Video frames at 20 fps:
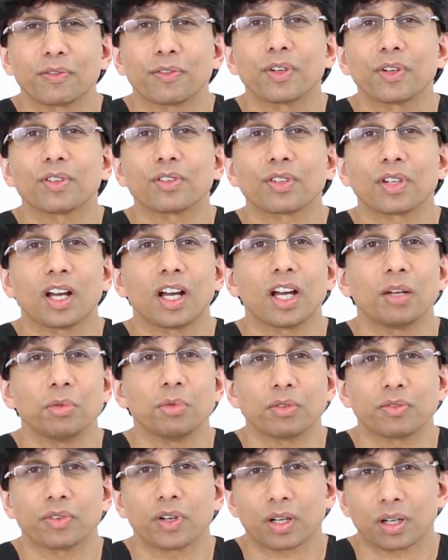be the first
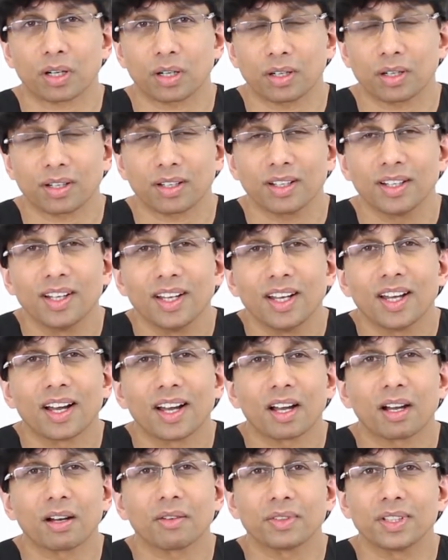time you've heard
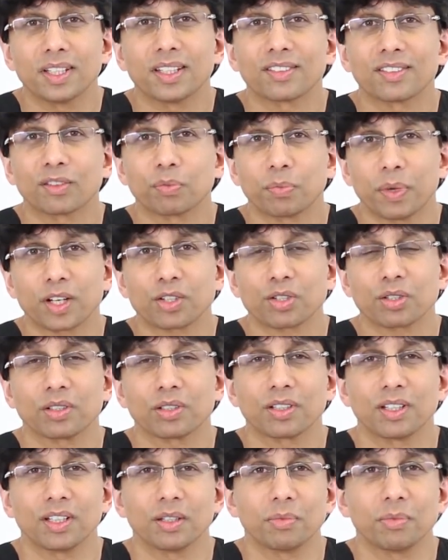of this
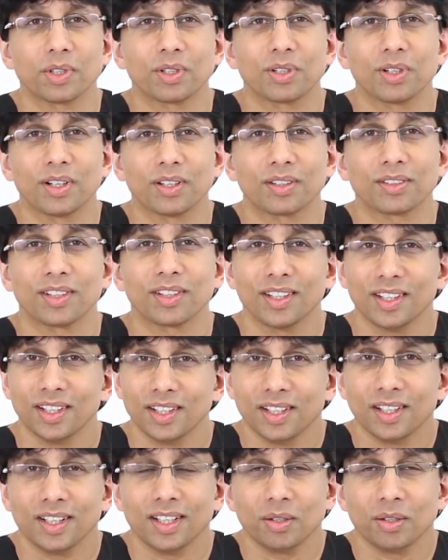specialty because
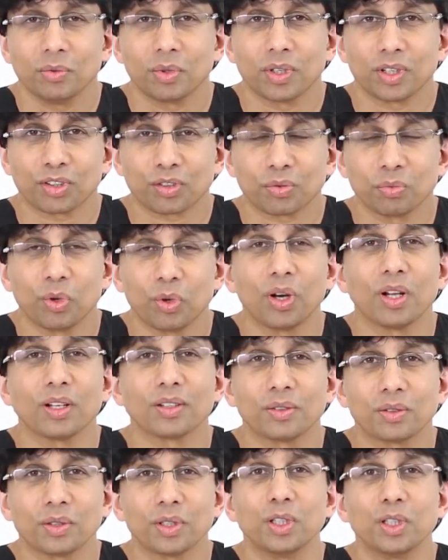we're a
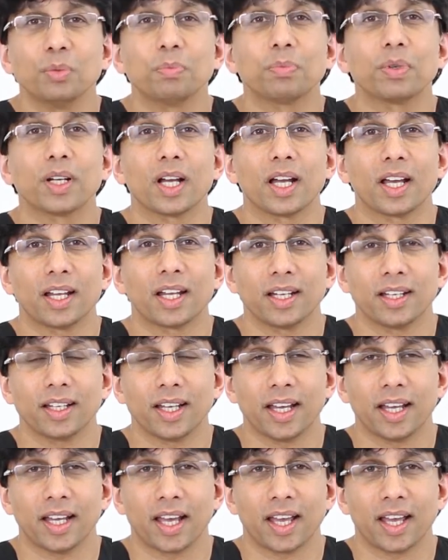small group
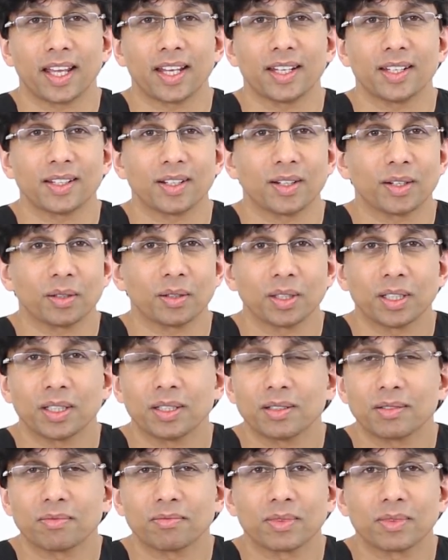and, and
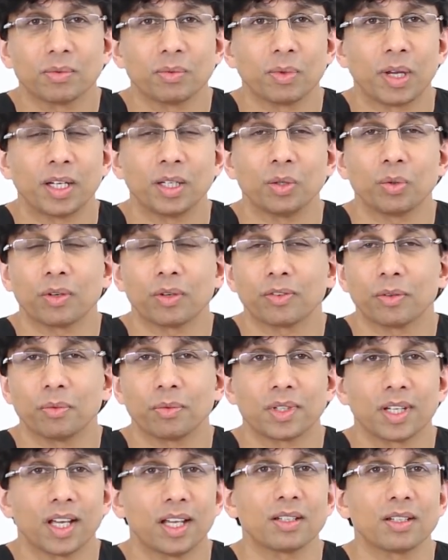only anywhere
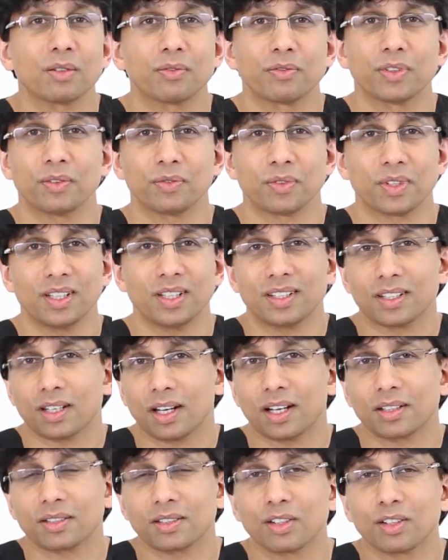from 10 to 15
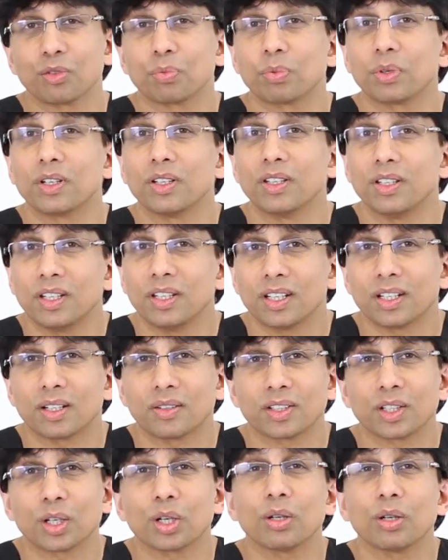doctors per
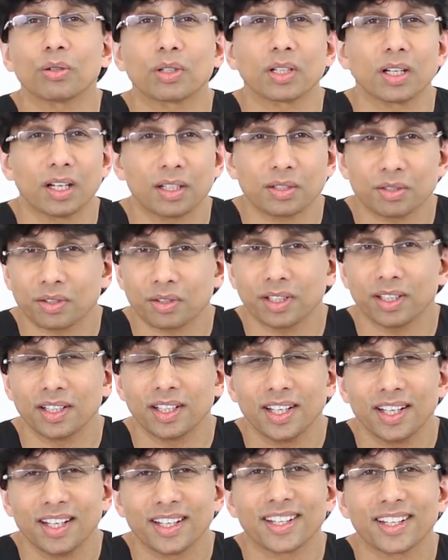year in the whole
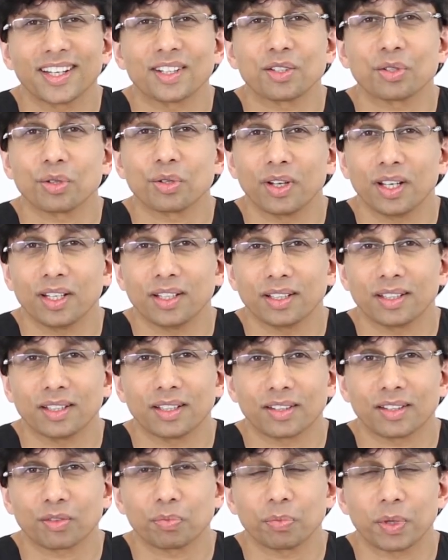country get trained
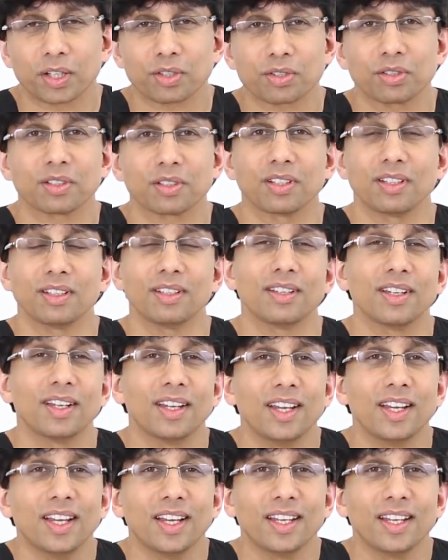in this specialty.